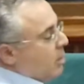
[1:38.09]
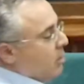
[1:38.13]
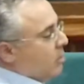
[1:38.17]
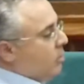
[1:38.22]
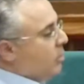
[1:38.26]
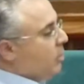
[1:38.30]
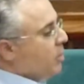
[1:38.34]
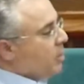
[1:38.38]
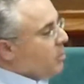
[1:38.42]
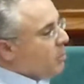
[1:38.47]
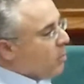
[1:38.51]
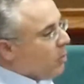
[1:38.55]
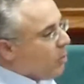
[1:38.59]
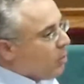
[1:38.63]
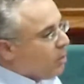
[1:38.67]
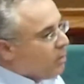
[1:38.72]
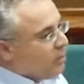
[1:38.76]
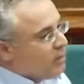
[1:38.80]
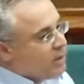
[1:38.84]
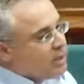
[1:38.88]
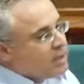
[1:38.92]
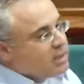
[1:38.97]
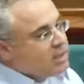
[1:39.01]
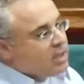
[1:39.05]
doing more
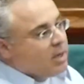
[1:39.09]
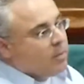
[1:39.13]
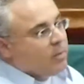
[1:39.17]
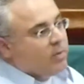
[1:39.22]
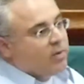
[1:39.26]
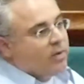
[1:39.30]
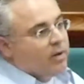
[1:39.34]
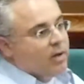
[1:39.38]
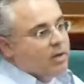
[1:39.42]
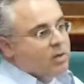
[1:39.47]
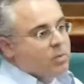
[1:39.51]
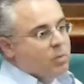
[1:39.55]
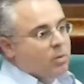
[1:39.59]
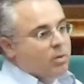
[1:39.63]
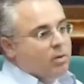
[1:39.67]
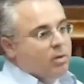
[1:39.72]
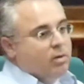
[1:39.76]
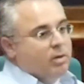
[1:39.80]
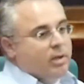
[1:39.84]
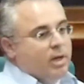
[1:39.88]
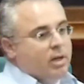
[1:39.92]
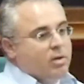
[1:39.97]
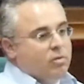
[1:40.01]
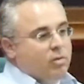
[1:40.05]
of the same things will
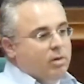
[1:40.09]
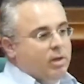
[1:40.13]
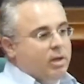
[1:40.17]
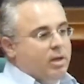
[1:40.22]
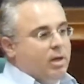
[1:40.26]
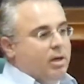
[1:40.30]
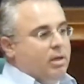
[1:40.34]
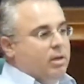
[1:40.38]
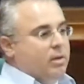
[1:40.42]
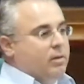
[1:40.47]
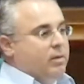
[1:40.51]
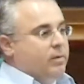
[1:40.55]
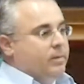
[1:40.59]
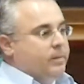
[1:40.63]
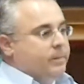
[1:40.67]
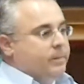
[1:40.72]
not actually cut it.